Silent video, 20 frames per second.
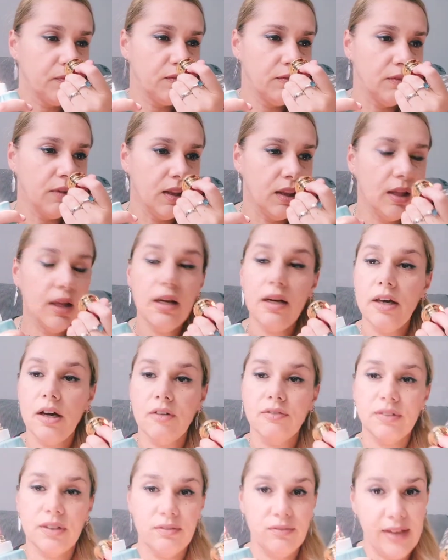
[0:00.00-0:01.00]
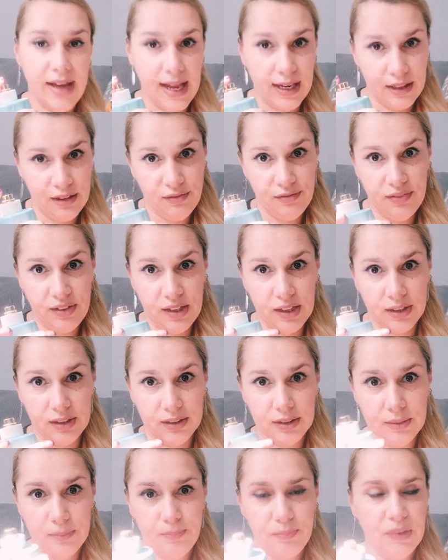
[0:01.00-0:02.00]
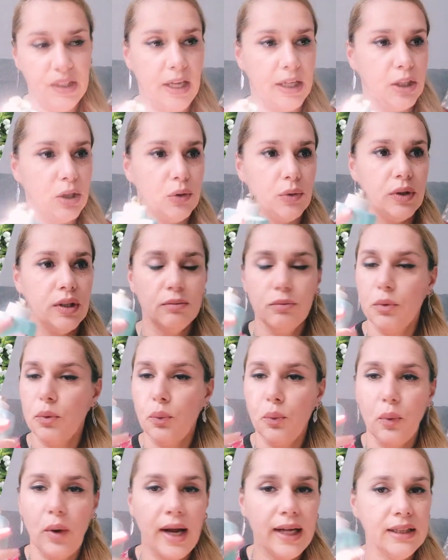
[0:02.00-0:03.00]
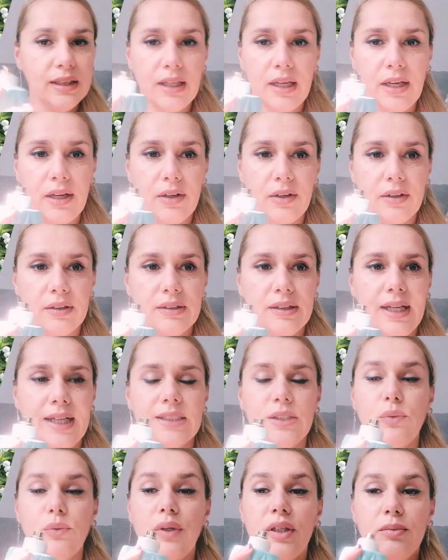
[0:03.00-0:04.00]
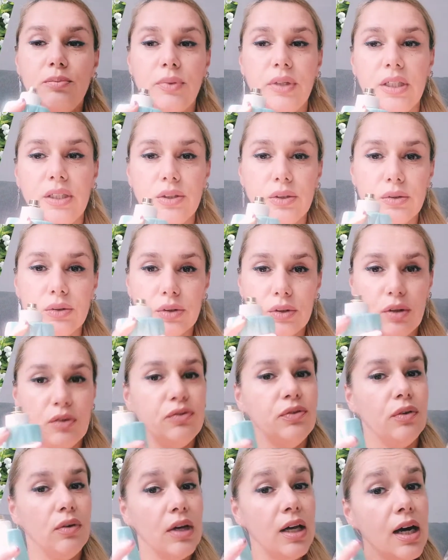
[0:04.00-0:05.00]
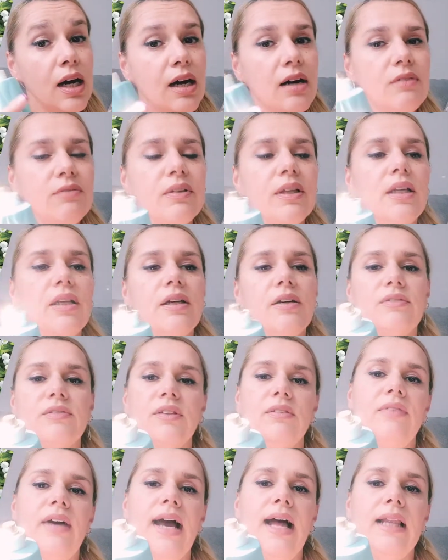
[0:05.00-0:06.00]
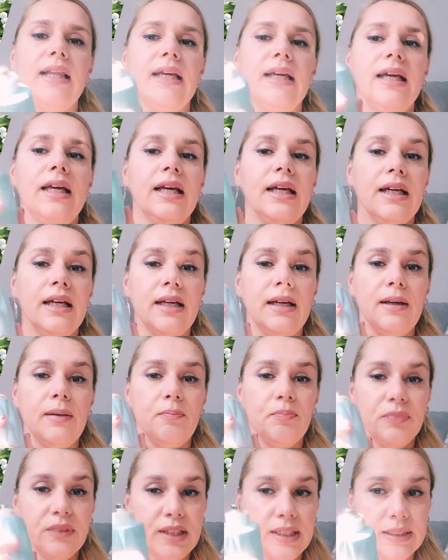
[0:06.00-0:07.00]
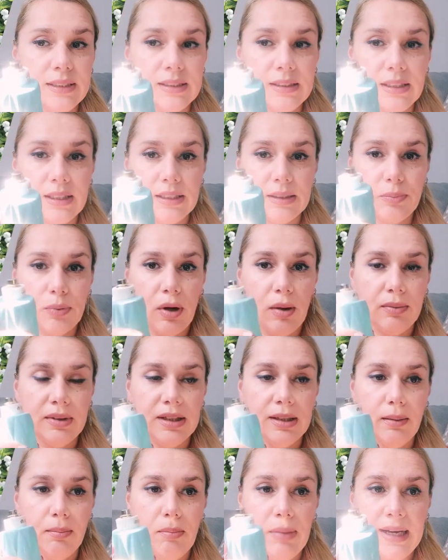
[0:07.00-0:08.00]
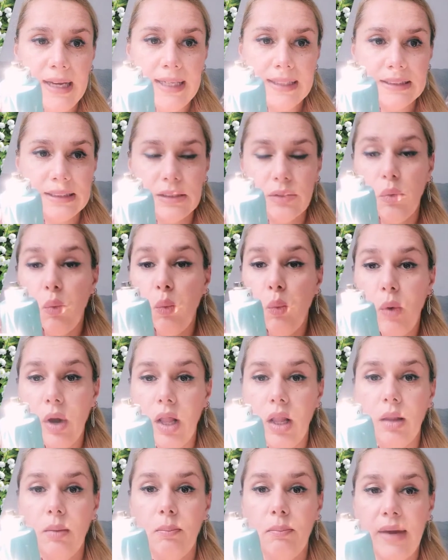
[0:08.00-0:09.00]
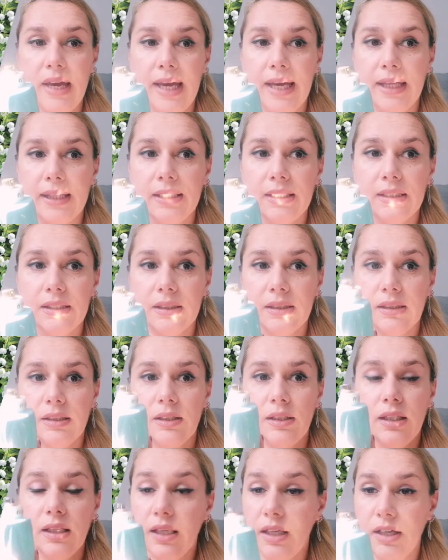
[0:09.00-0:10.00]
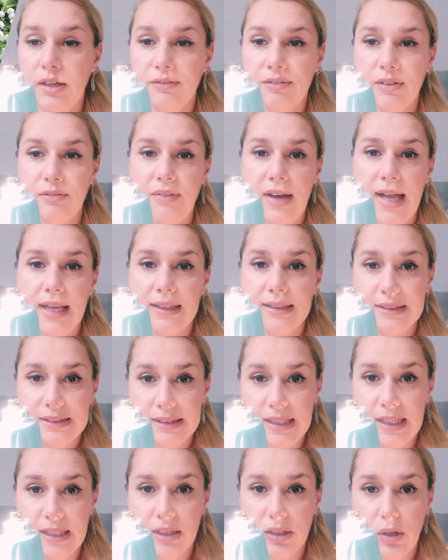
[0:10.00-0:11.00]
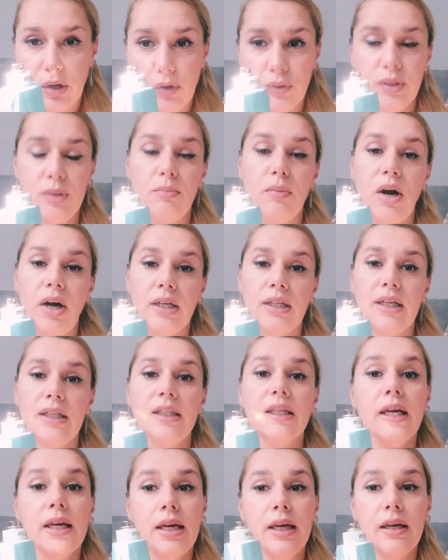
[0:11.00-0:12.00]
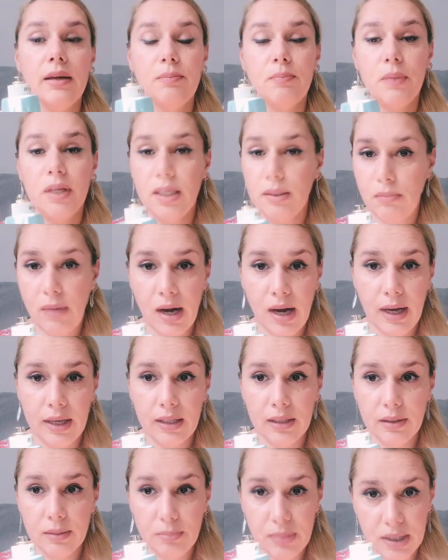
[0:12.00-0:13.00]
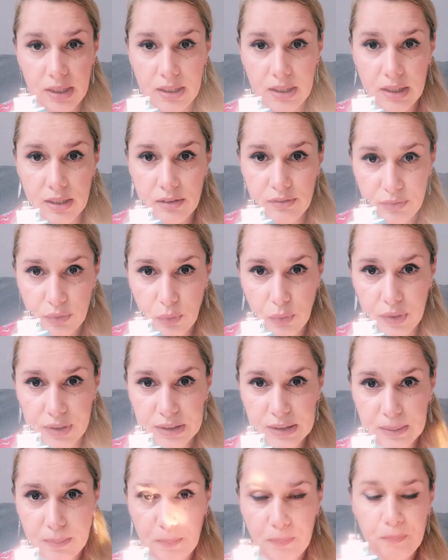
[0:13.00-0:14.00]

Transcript: lily of the valley field, like you're right there. That's what it brings you. So if you love lily of the valley, this is probably the best well-made lily of the valley scent on the market, in my opinion, of course